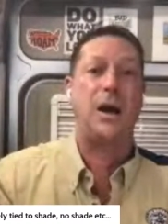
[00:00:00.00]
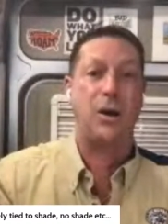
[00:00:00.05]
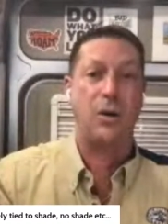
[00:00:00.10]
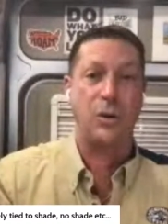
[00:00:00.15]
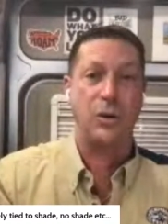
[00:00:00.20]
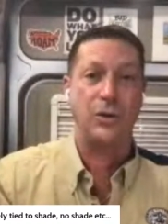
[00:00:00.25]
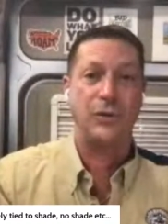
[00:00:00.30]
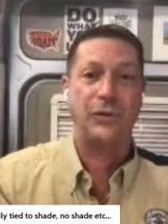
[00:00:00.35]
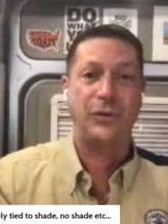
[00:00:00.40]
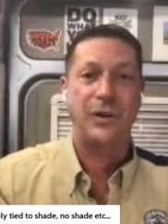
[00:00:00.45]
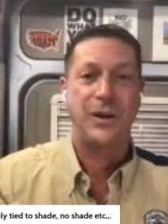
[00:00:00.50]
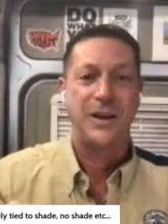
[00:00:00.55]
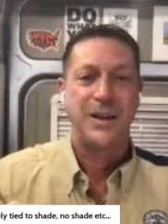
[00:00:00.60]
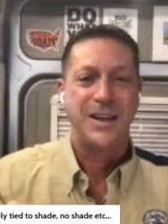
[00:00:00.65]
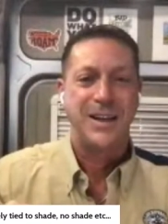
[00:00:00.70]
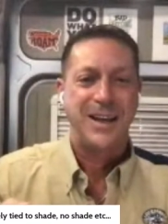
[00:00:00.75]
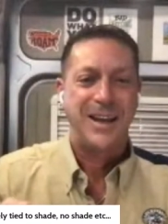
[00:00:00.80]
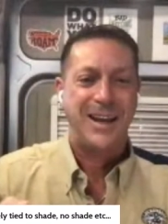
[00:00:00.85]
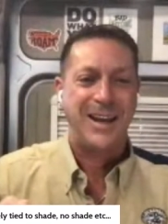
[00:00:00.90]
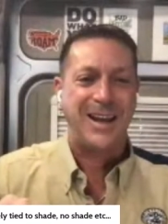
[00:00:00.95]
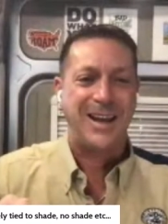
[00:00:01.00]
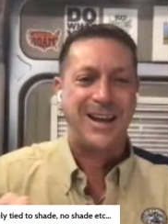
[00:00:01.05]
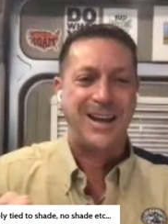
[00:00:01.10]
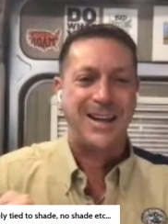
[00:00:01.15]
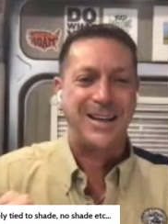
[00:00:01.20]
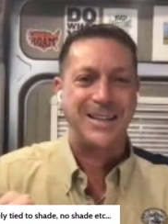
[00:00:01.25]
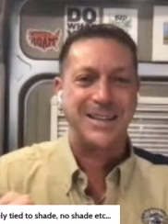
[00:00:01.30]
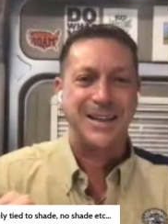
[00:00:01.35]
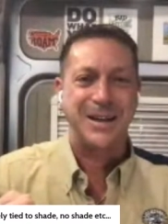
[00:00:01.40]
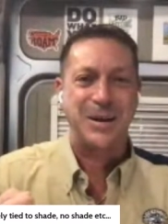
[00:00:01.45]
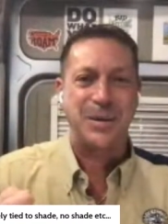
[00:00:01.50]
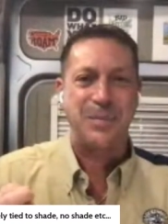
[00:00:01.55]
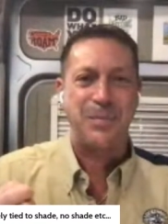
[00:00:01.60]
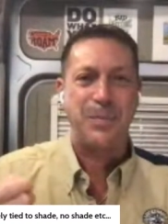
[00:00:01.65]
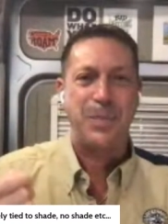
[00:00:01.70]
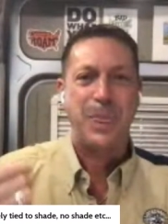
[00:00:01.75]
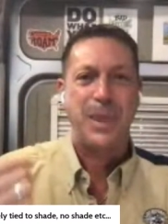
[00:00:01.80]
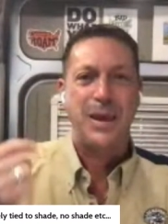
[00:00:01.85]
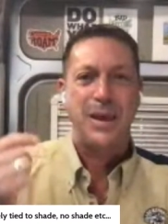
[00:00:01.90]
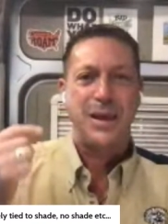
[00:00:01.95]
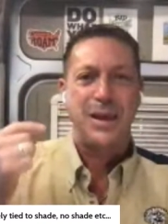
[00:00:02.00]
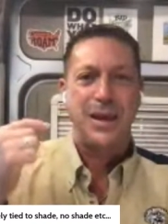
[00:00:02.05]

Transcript: hours, and um,